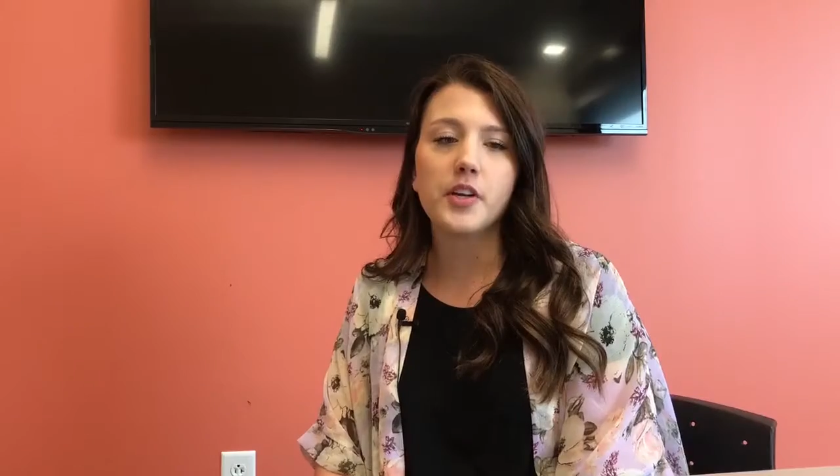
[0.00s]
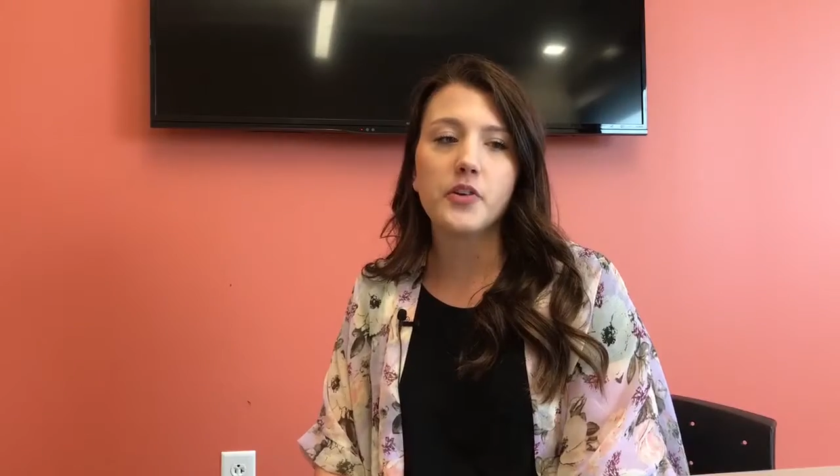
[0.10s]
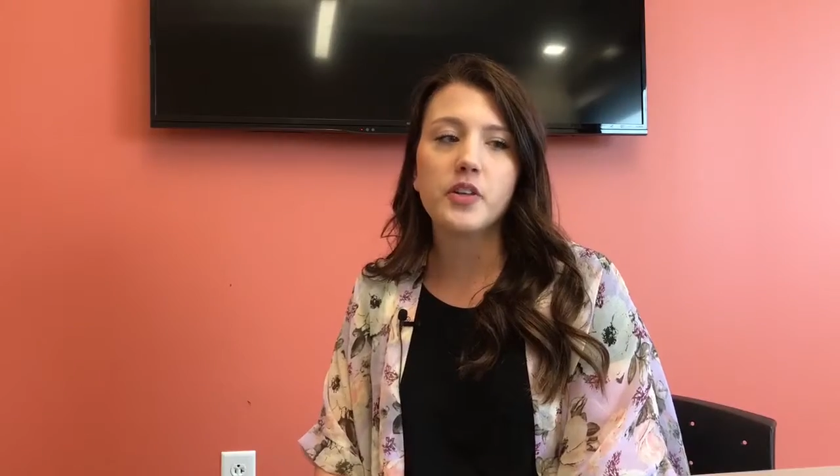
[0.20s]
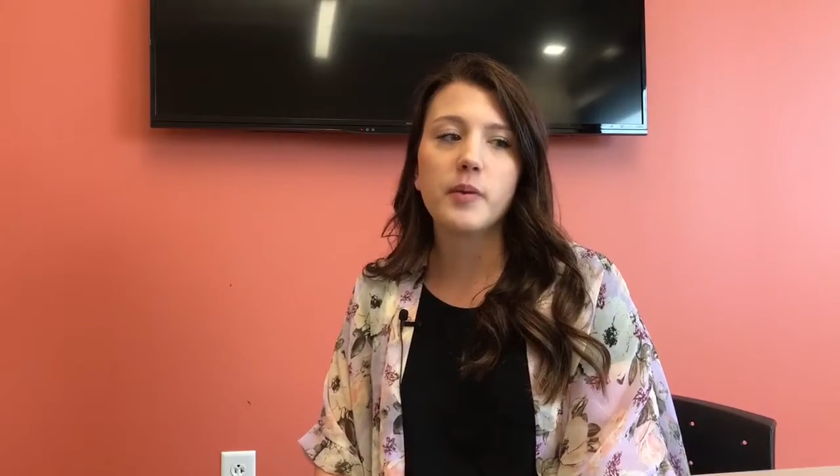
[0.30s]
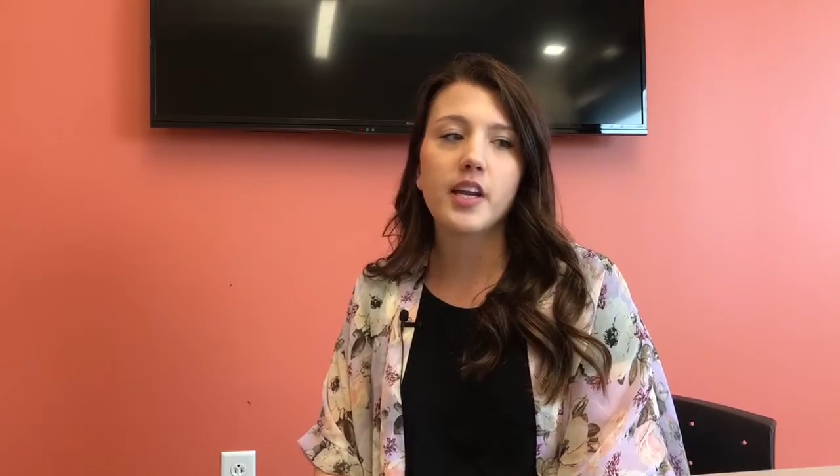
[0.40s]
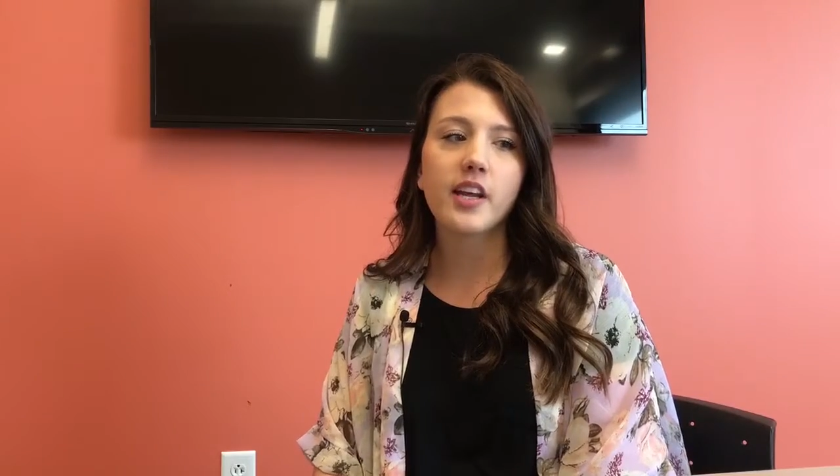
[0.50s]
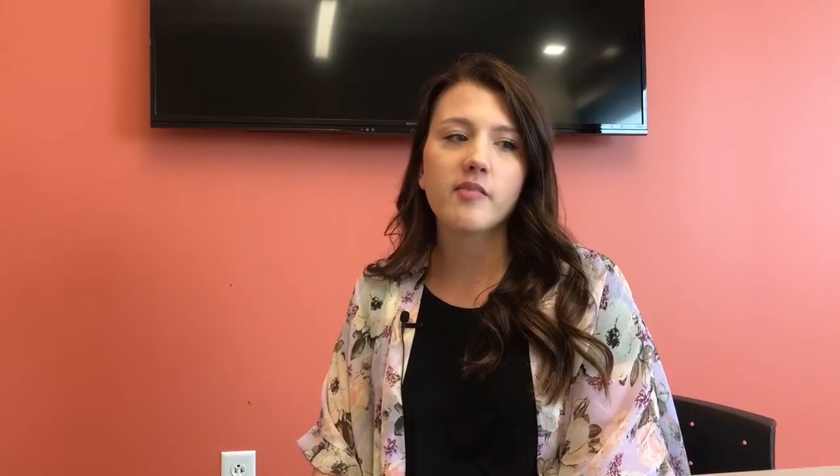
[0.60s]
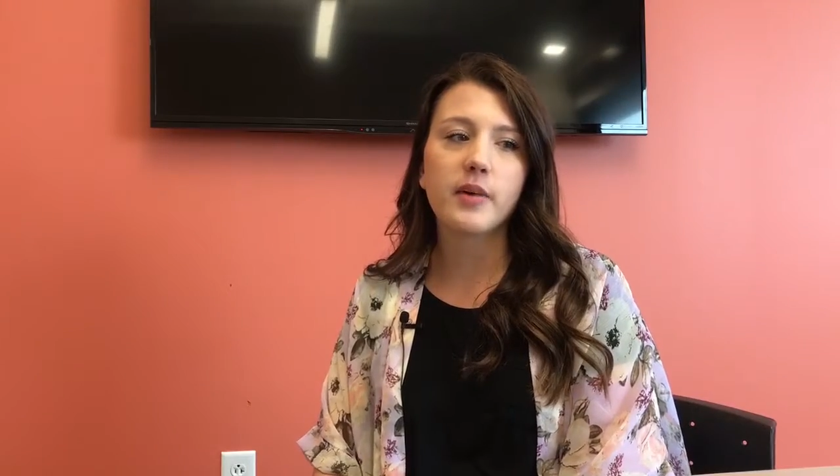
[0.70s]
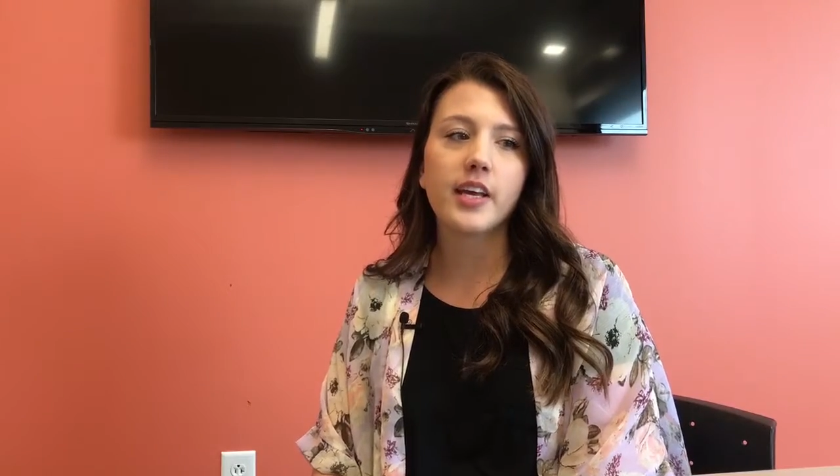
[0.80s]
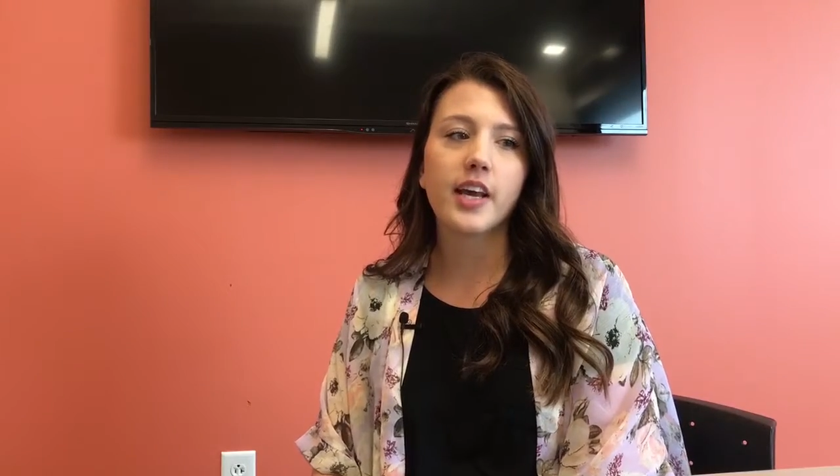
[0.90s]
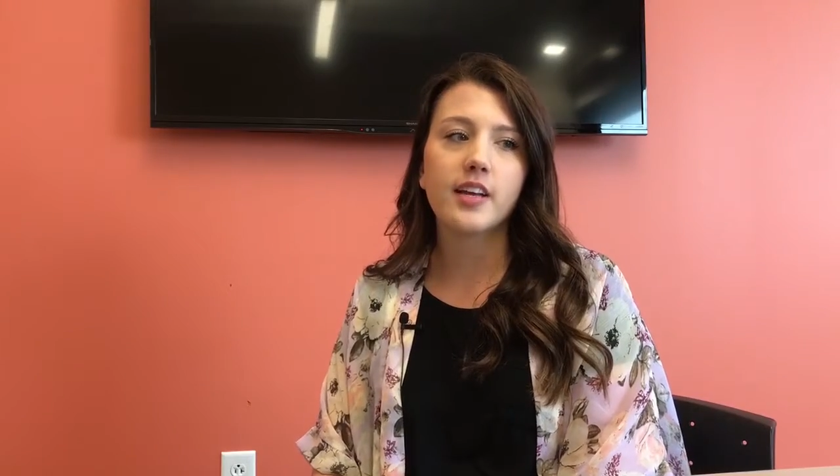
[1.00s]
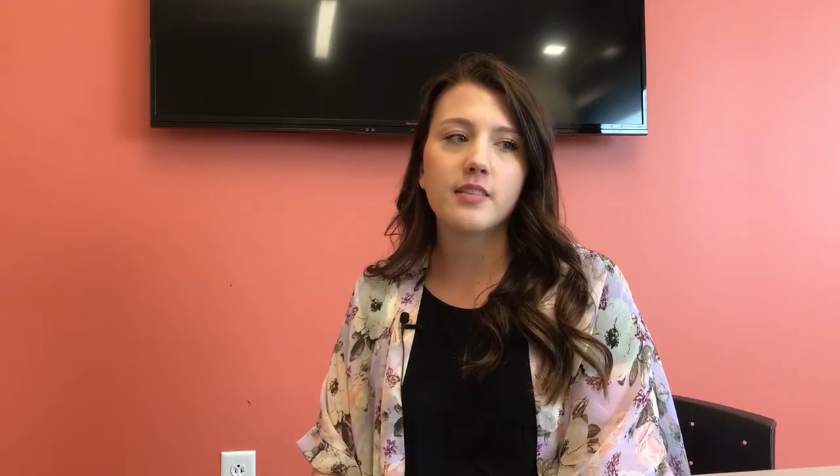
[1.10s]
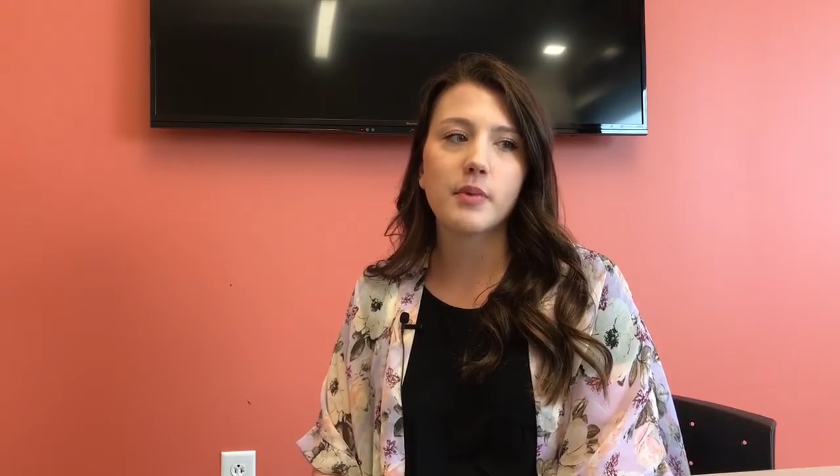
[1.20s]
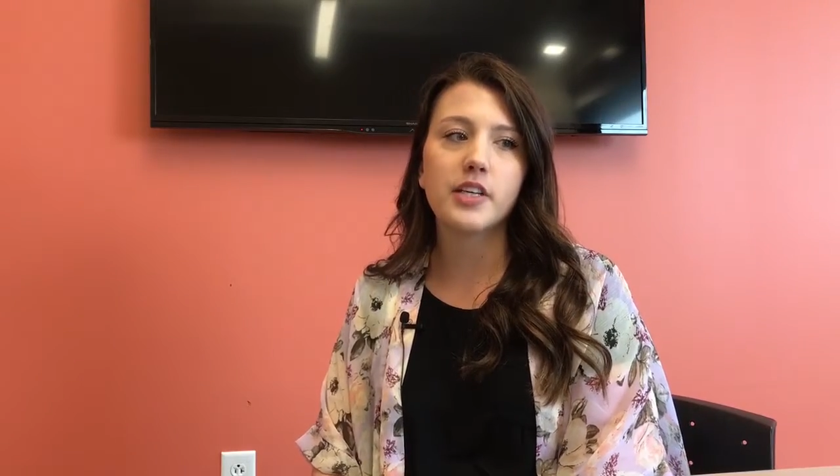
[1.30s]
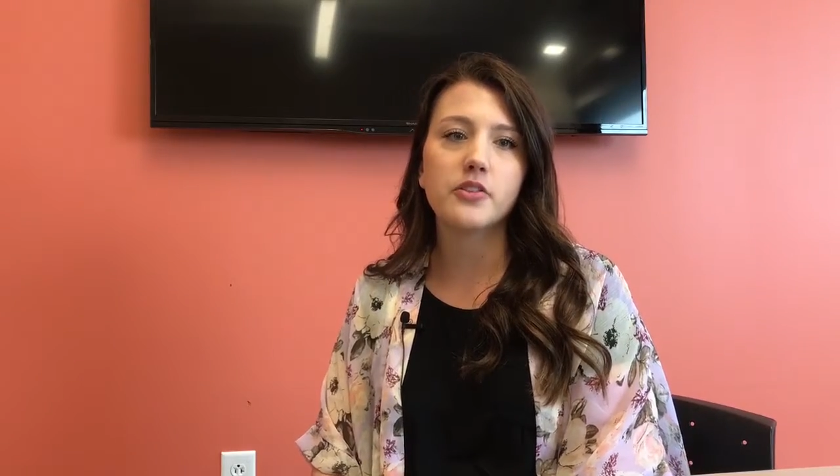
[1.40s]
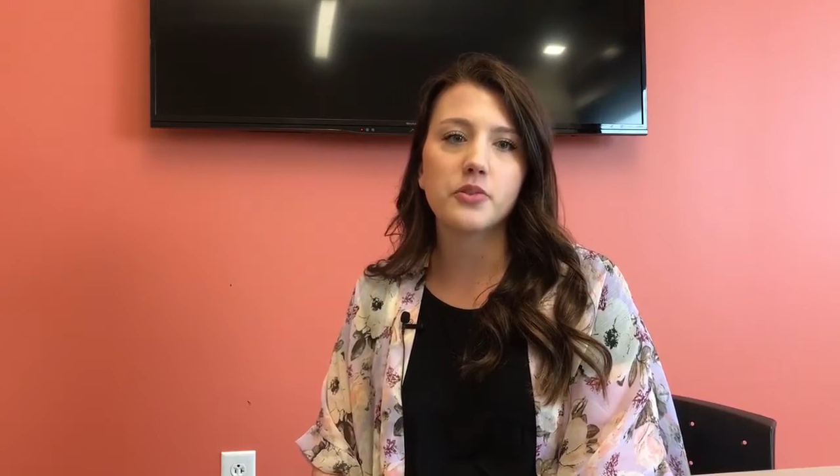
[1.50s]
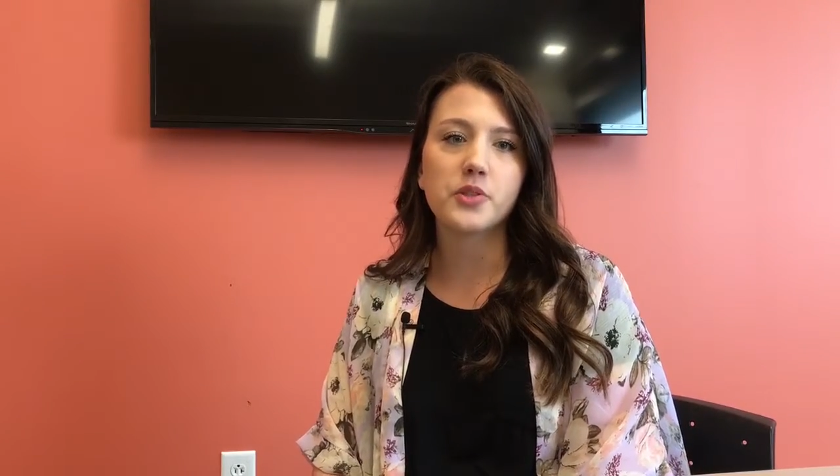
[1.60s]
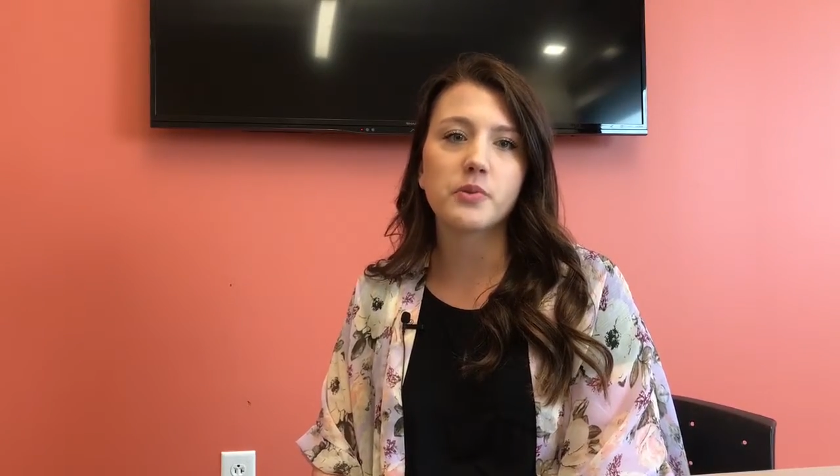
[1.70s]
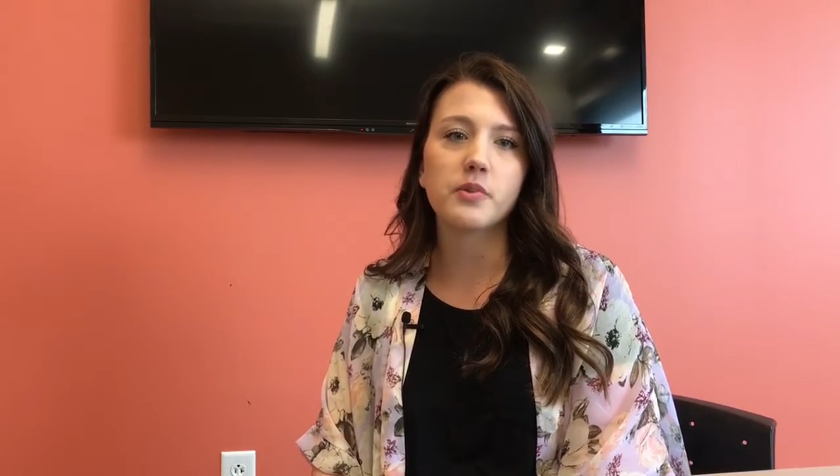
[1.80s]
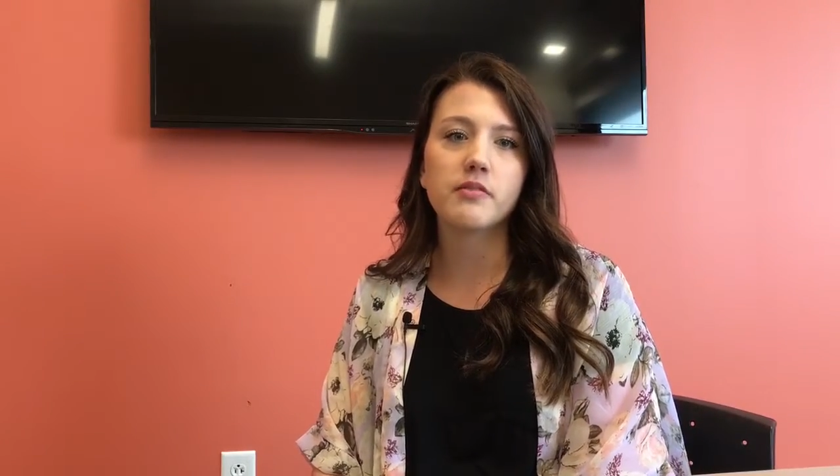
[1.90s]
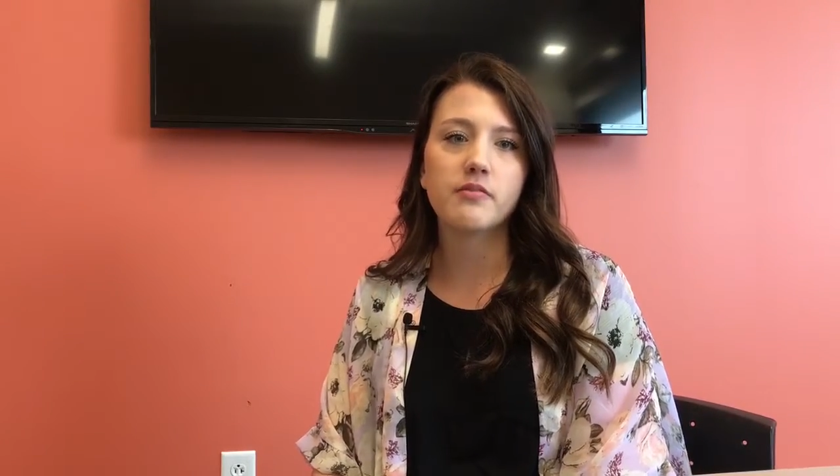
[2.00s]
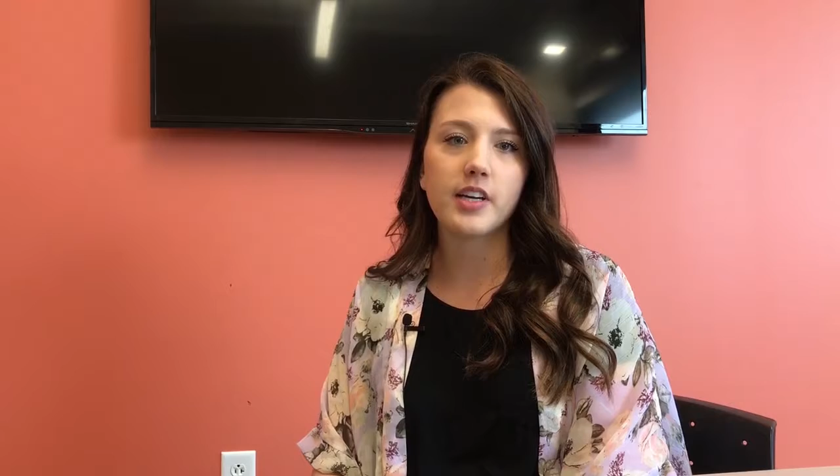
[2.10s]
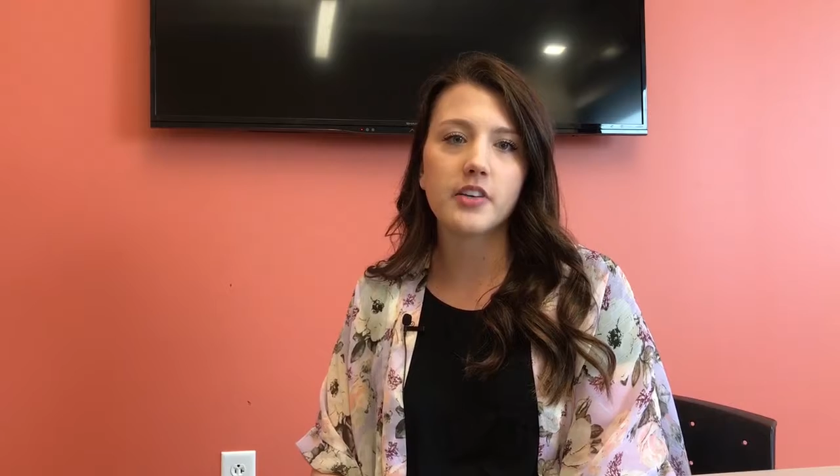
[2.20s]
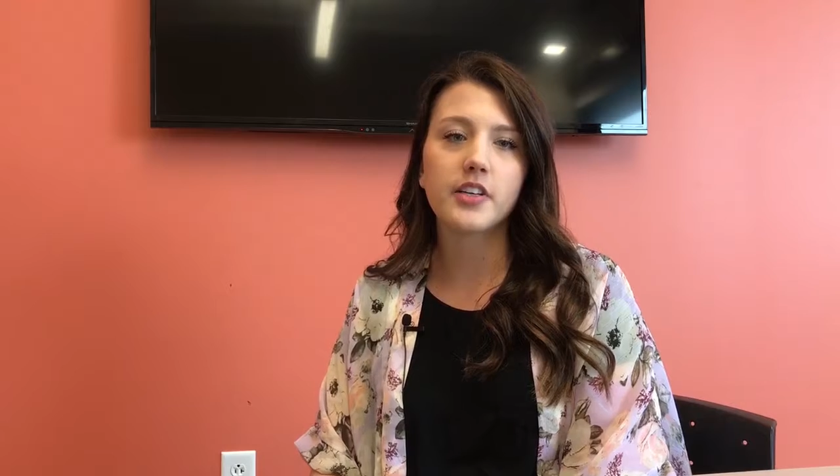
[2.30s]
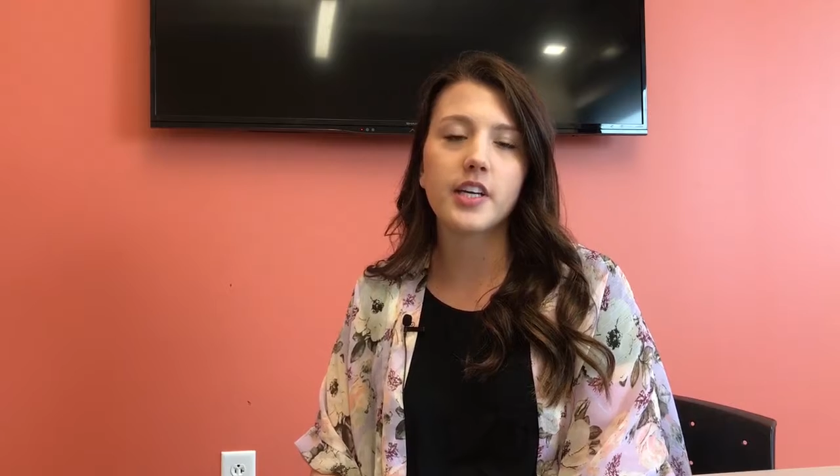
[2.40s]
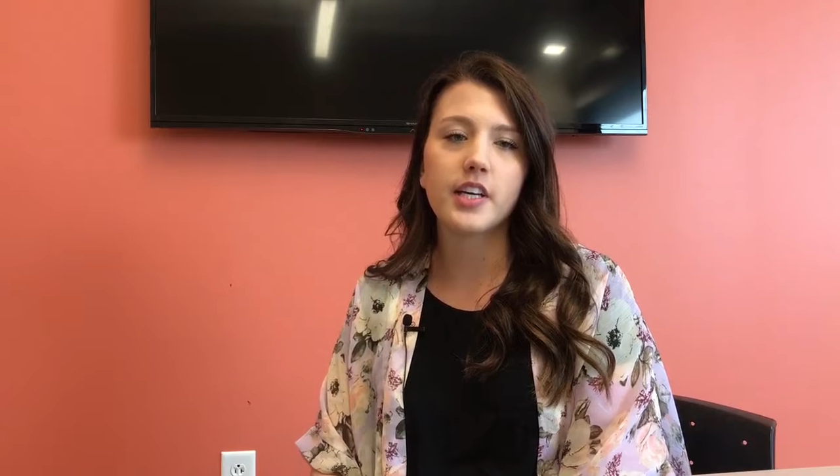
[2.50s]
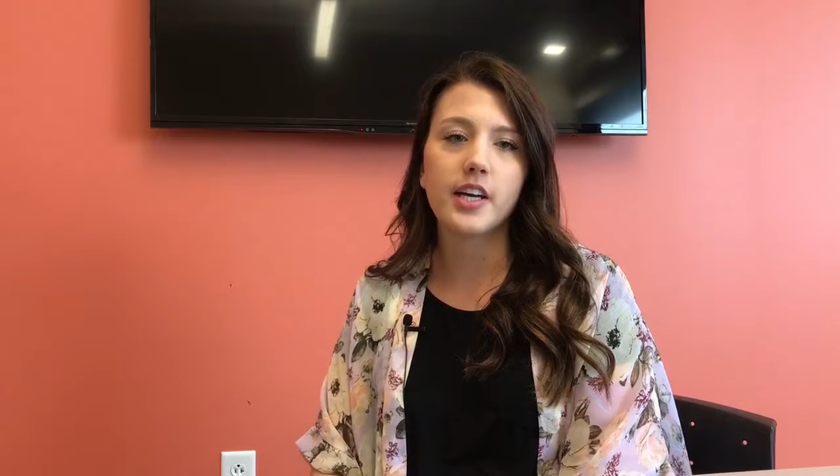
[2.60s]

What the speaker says: You know, at the beginning of my case, my children were very,